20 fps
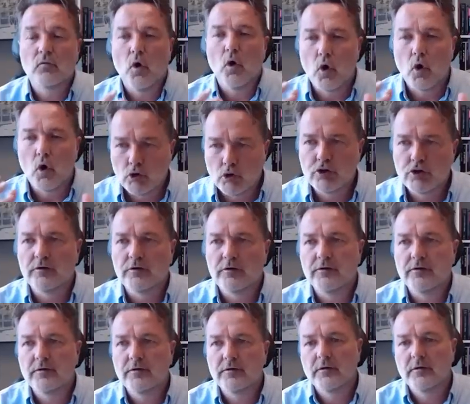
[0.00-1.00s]
other
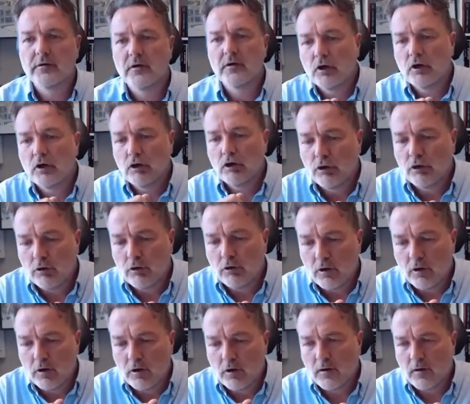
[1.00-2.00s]

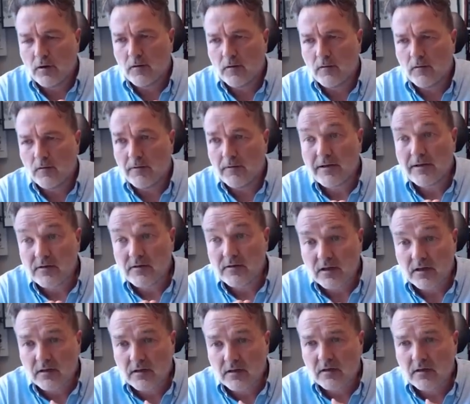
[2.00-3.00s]
ethnic
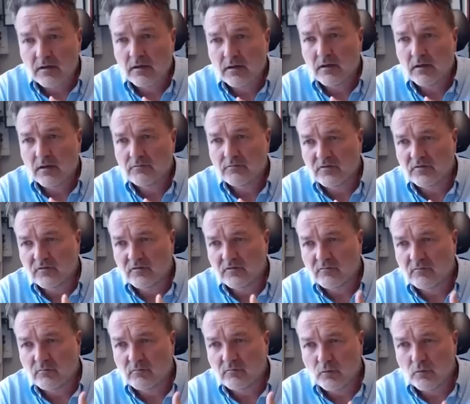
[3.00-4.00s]
resistant
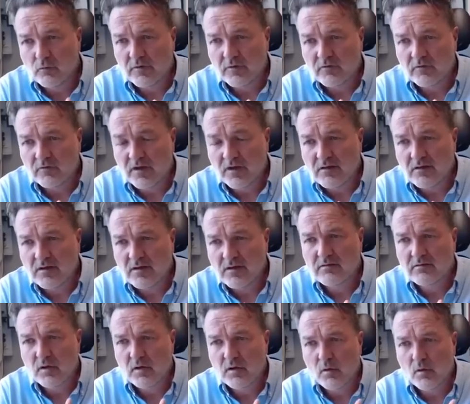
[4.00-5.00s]
movements in
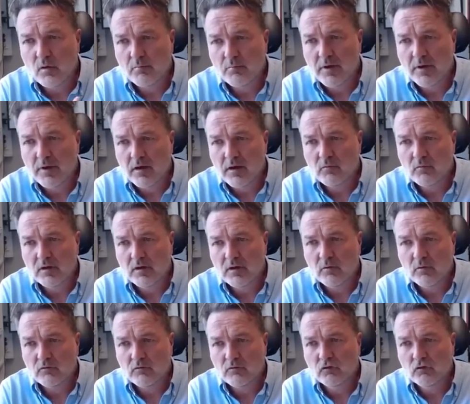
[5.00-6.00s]
Ethiopia will
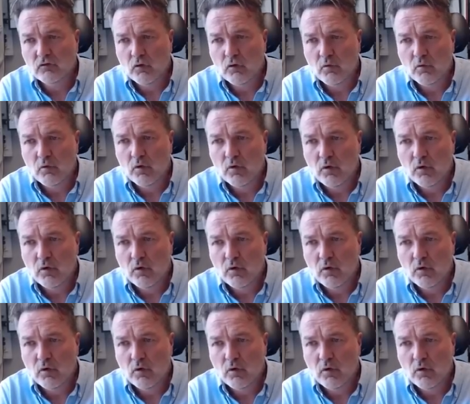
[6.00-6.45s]
also